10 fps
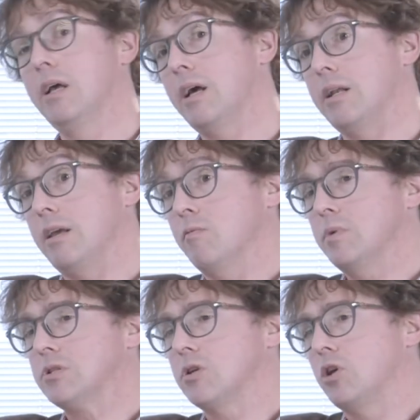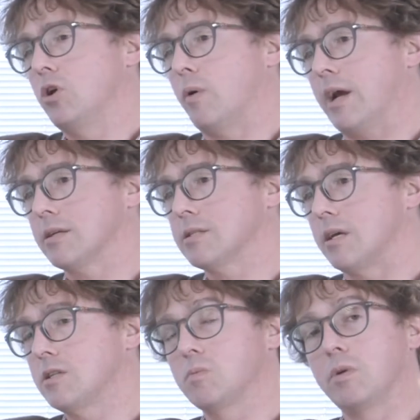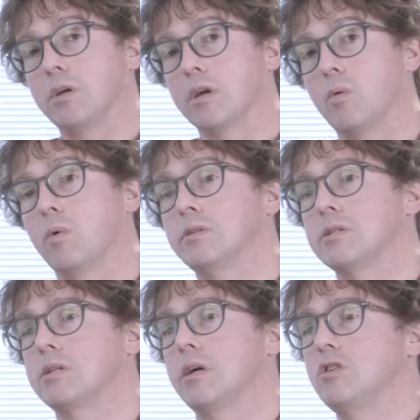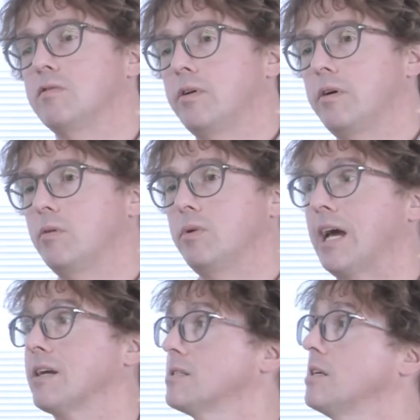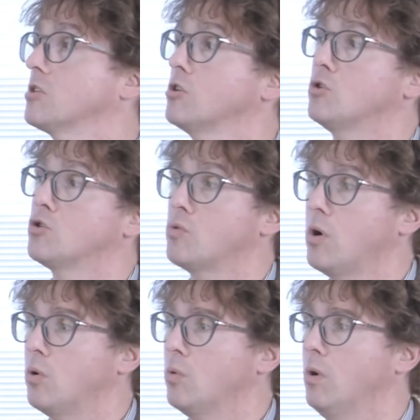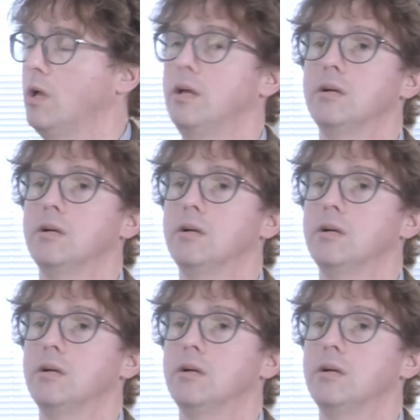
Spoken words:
And even with secure access, we can go one stage further with access control.